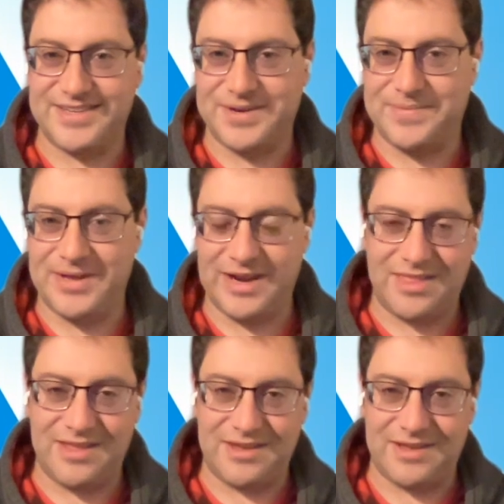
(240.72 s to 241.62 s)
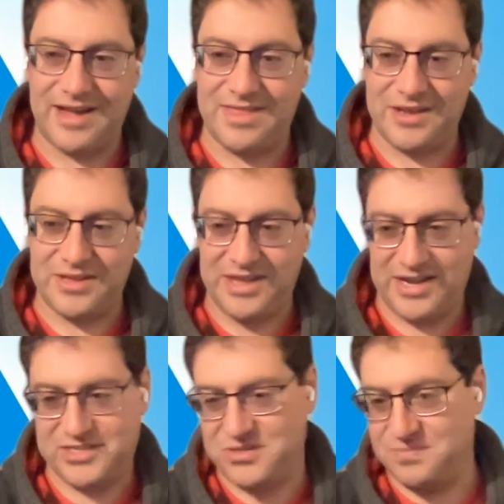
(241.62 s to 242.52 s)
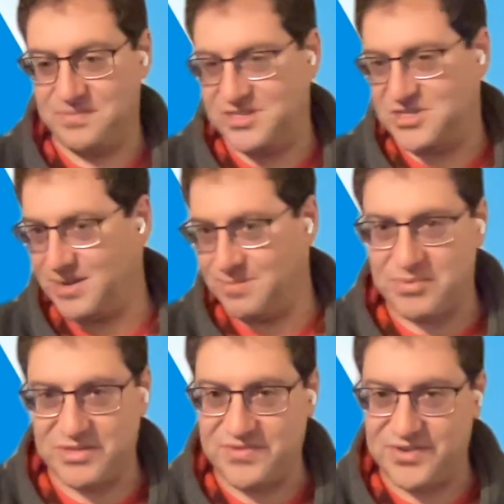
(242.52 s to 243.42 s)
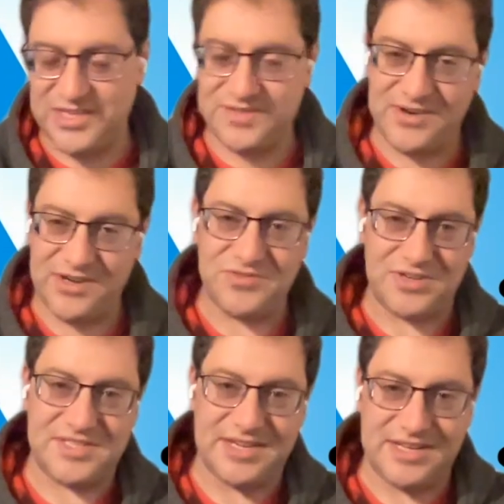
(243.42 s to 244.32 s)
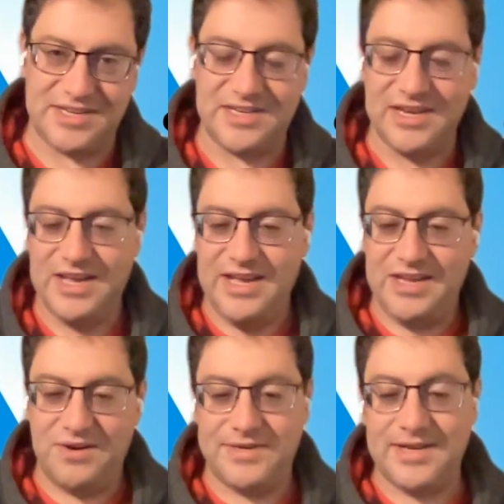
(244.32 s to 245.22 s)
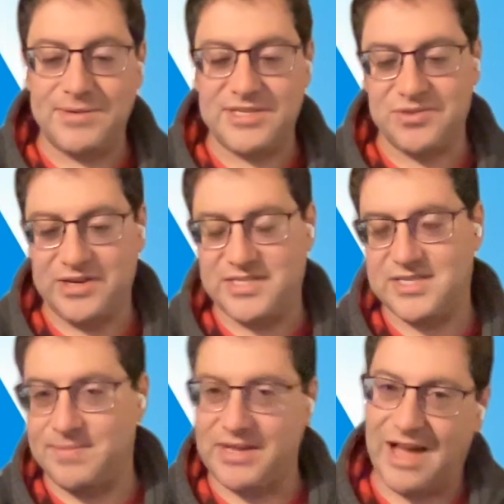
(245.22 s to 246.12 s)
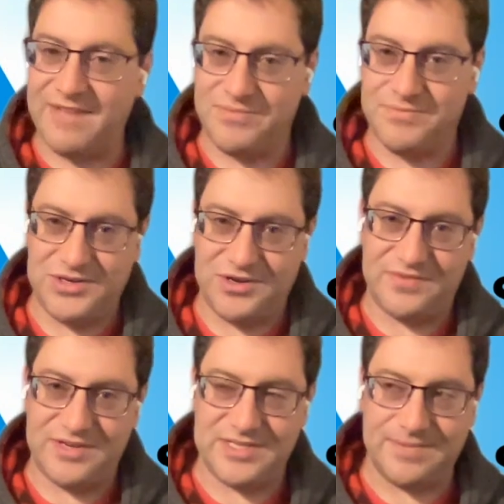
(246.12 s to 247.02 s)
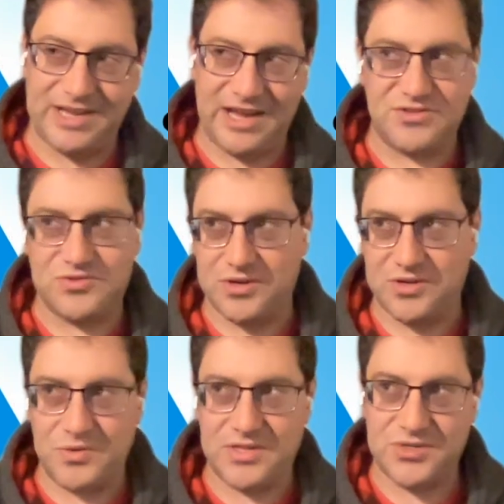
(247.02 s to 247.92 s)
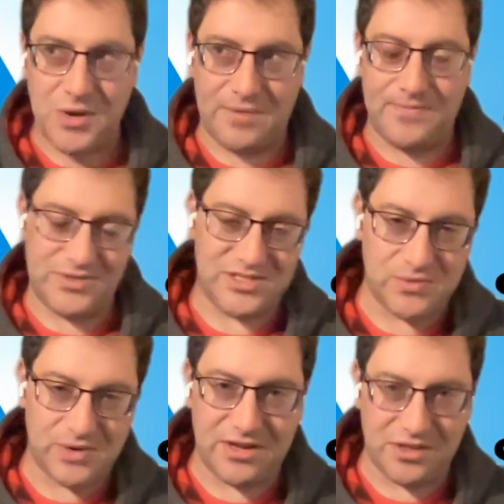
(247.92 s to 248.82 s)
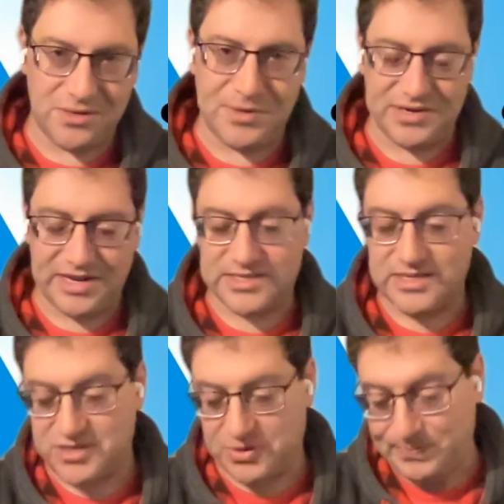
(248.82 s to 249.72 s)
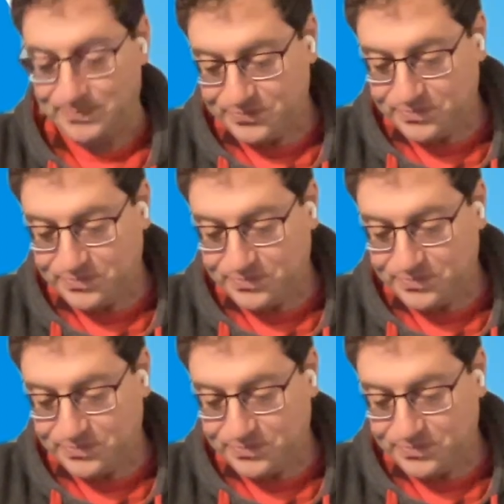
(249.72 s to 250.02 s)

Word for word: uh, and i think i think the answer that she came up with is very interesting and it you know it demonstrates something i've observed and something i've struggled with as well which is why i call it a paradox so